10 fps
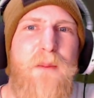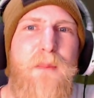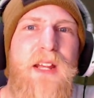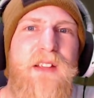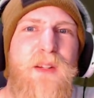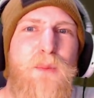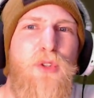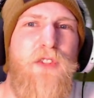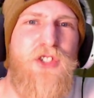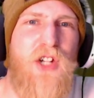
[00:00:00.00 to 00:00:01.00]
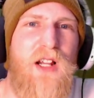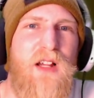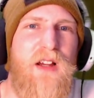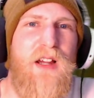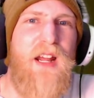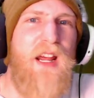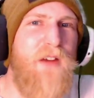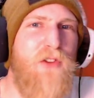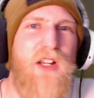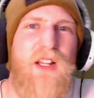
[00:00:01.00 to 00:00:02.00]
an amazing movie trailer, and
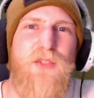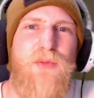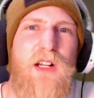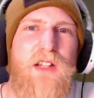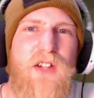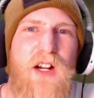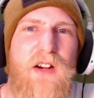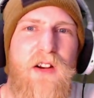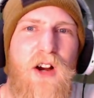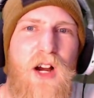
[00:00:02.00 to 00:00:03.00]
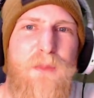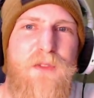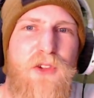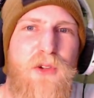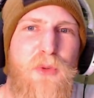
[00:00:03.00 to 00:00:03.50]
everyone gets real excited and hyped for your